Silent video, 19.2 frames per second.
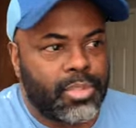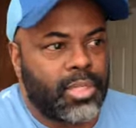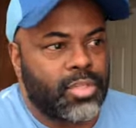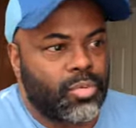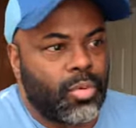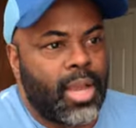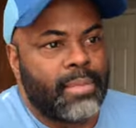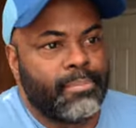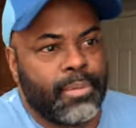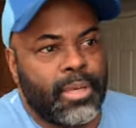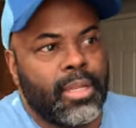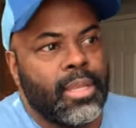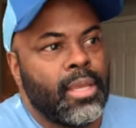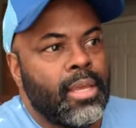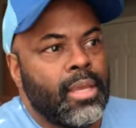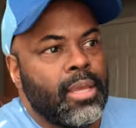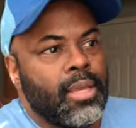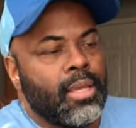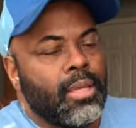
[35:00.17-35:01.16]
is, right? But
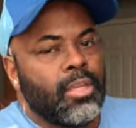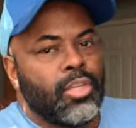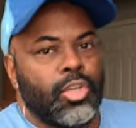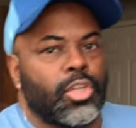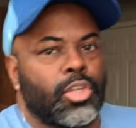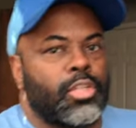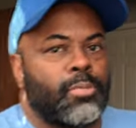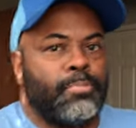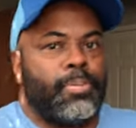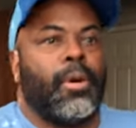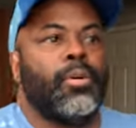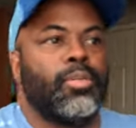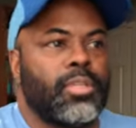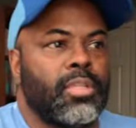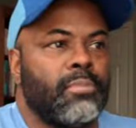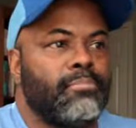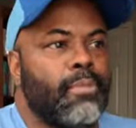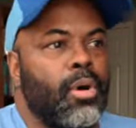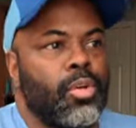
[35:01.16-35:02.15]
you're supposed
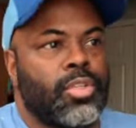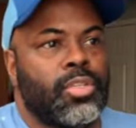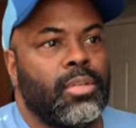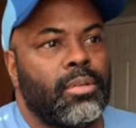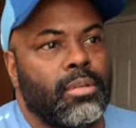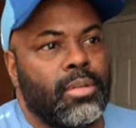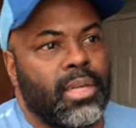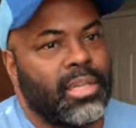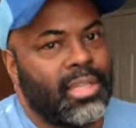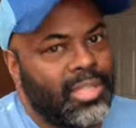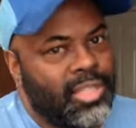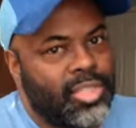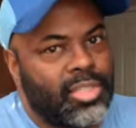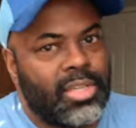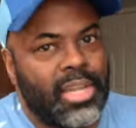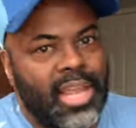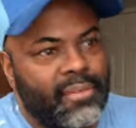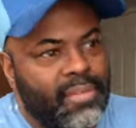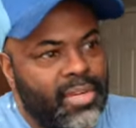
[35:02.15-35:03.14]
to most unless
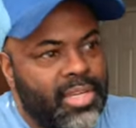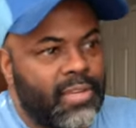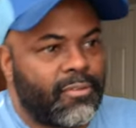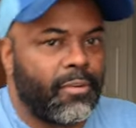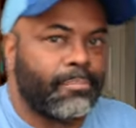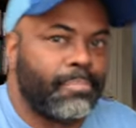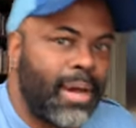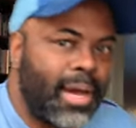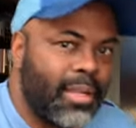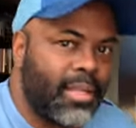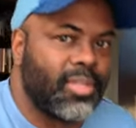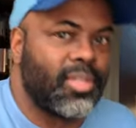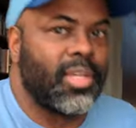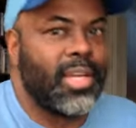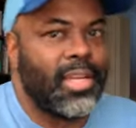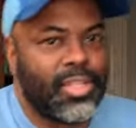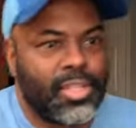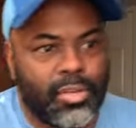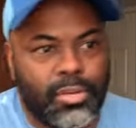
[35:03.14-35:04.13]
they have a different
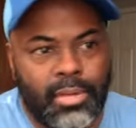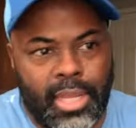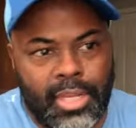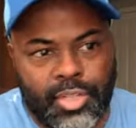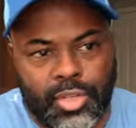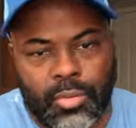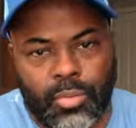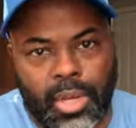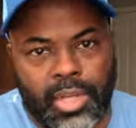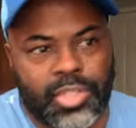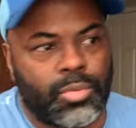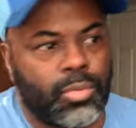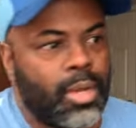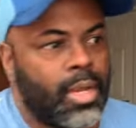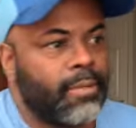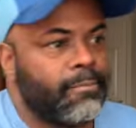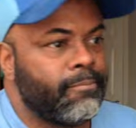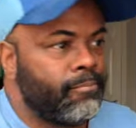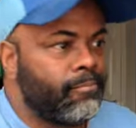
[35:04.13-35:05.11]
policy at your at your
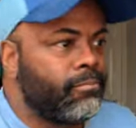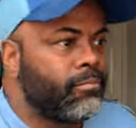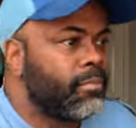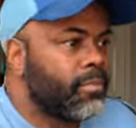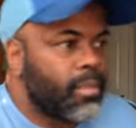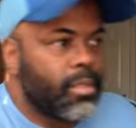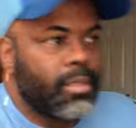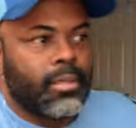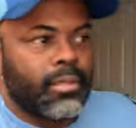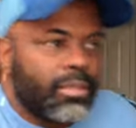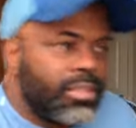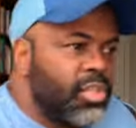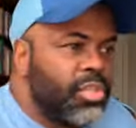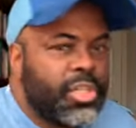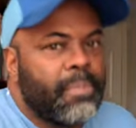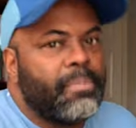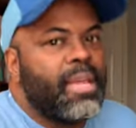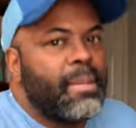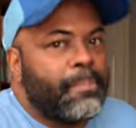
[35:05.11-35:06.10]
restaurant, you
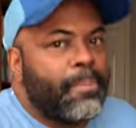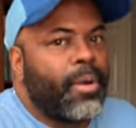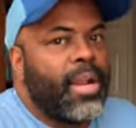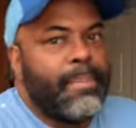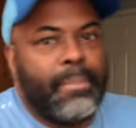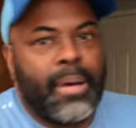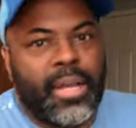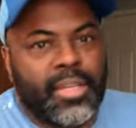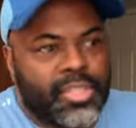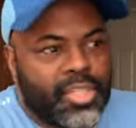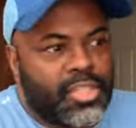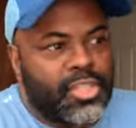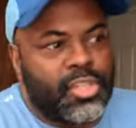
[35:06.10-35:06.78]
should be pre-bussing.